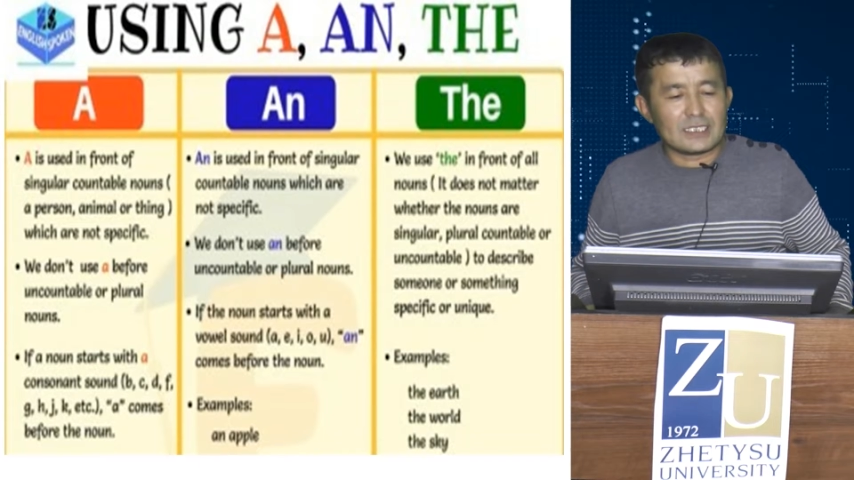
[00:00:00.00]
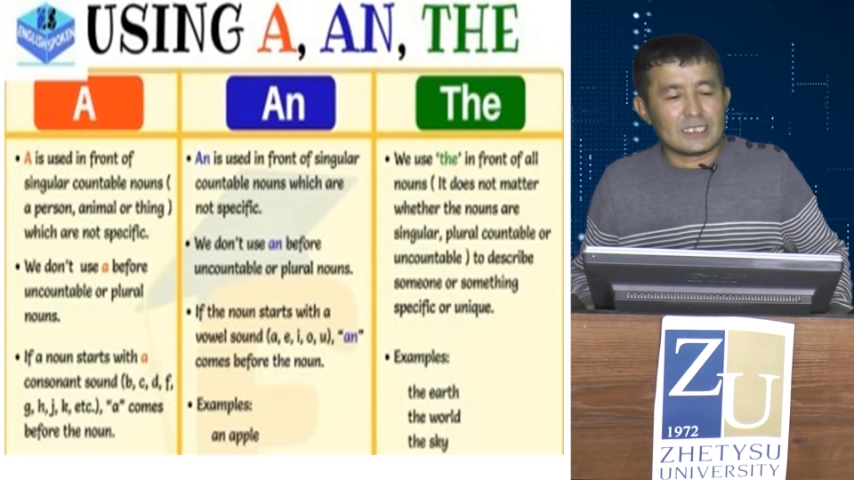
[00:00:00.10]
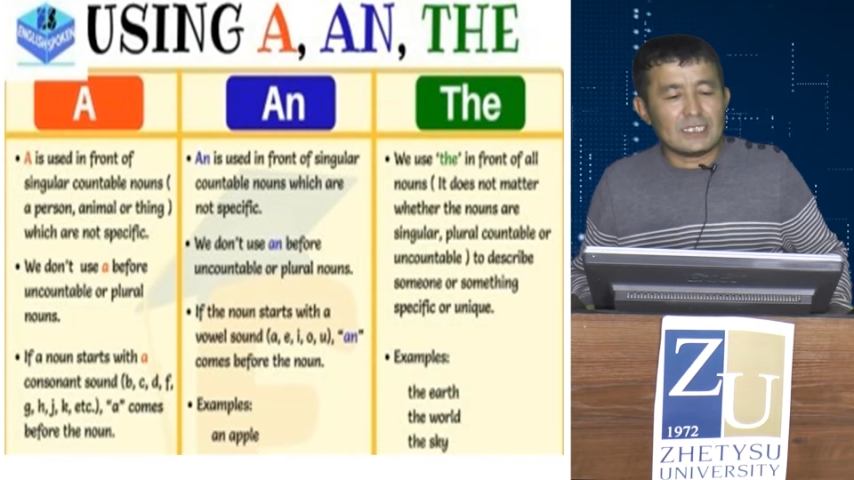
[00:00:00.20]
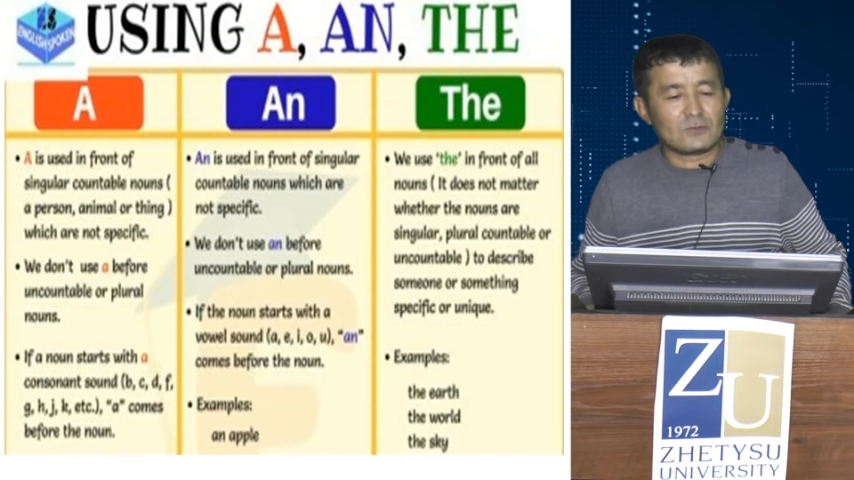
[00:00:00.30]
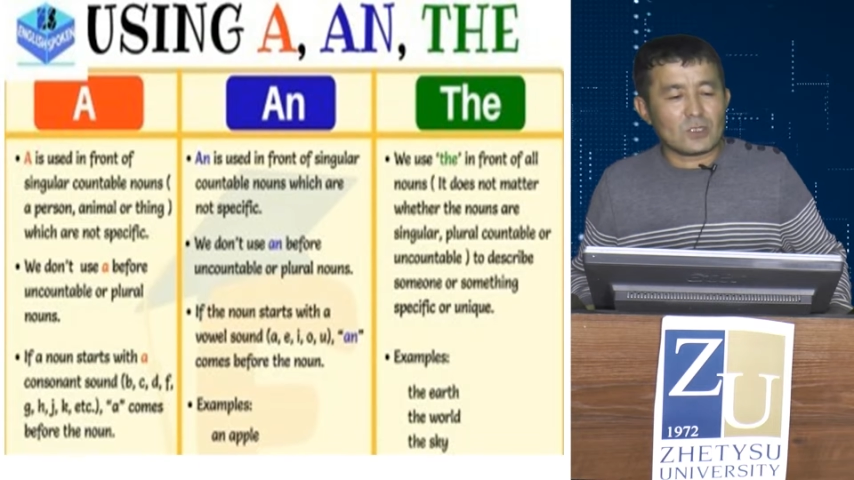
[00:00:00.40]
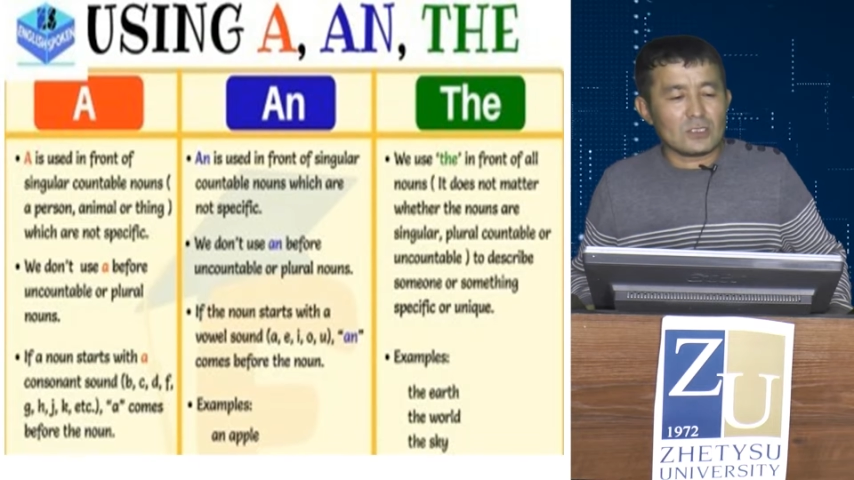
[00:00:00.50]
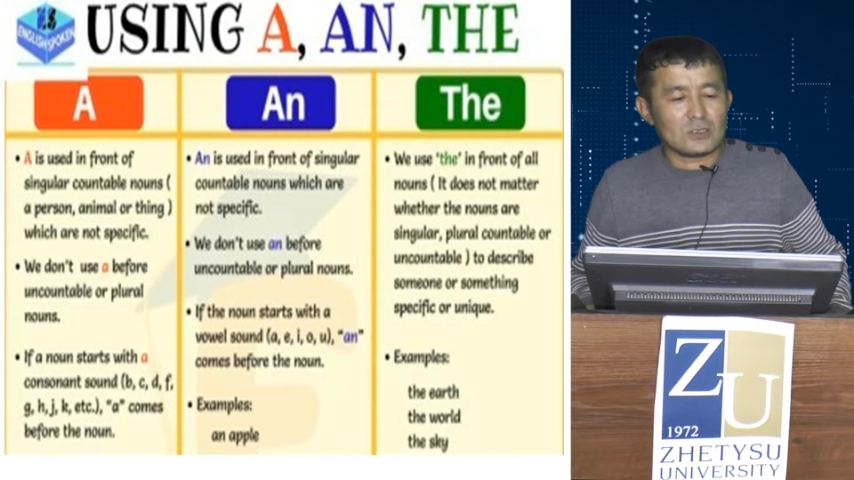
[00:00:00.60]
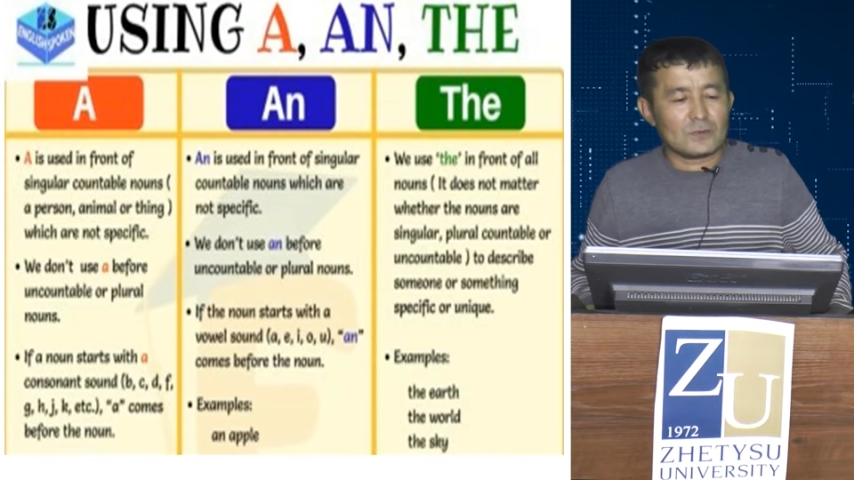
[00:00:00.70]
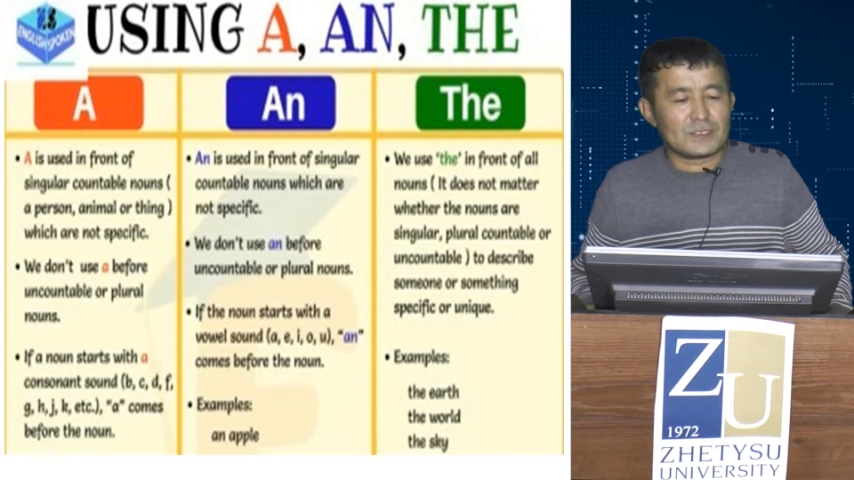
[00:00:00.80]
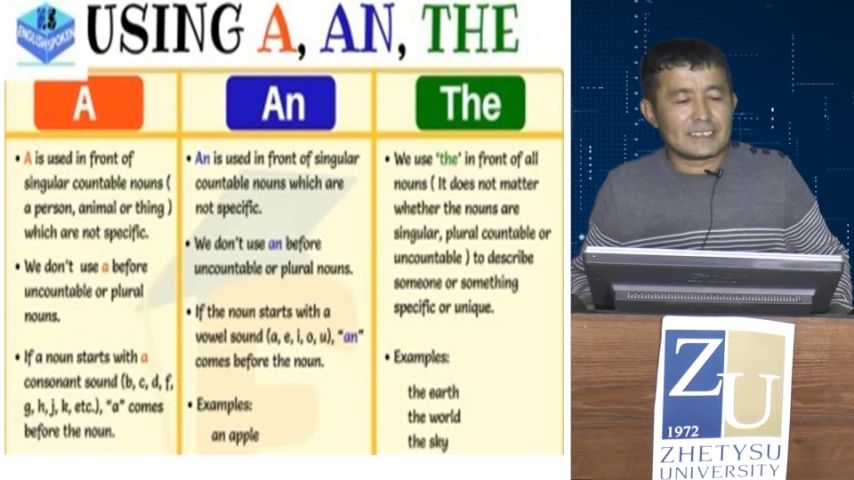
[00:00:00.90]
used in
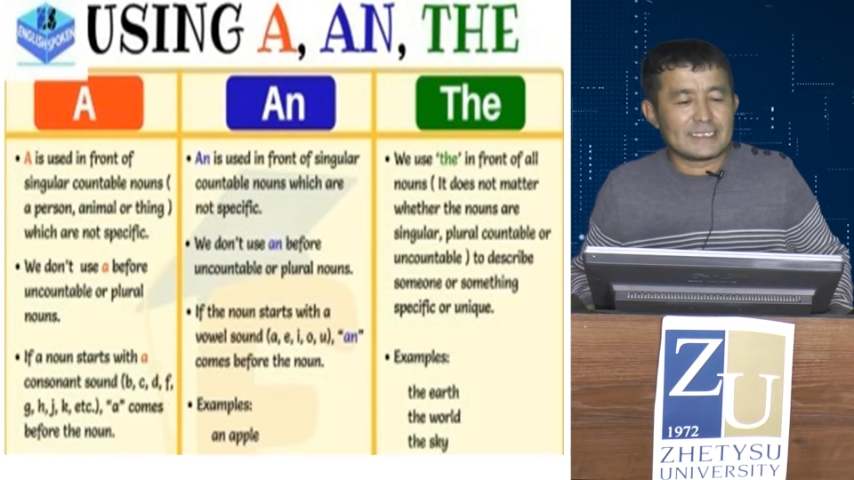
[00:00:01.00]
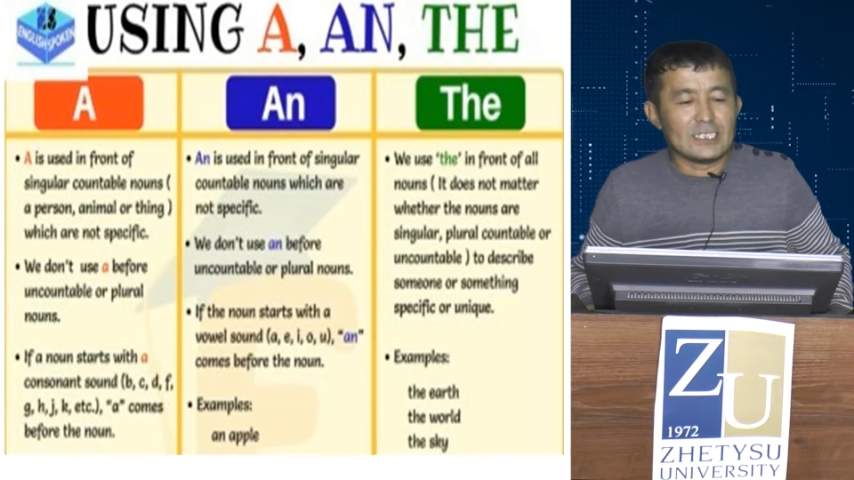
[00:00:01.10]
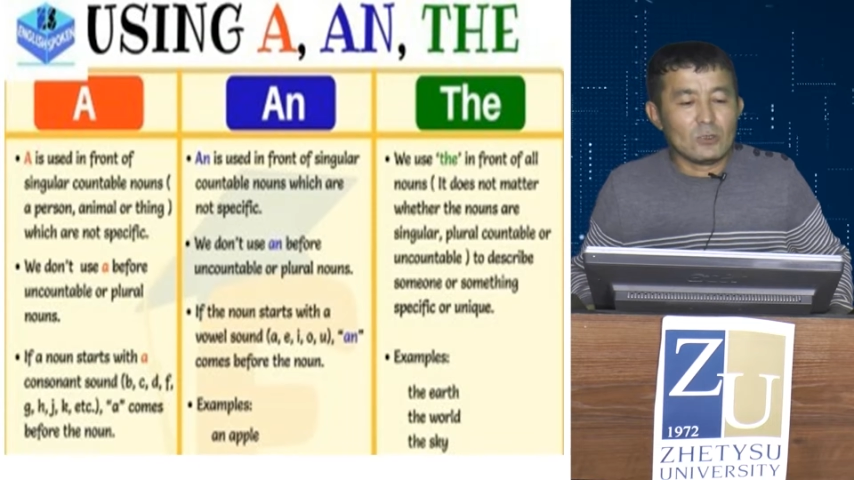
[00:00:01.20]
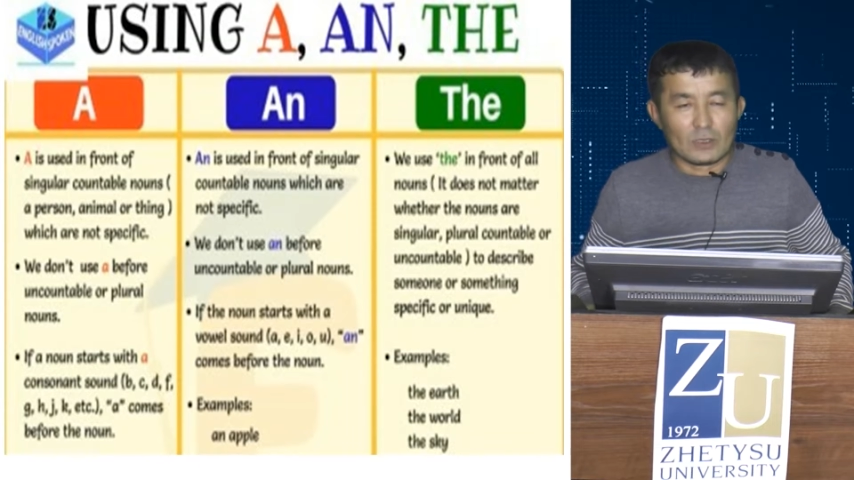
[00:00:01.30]
front of the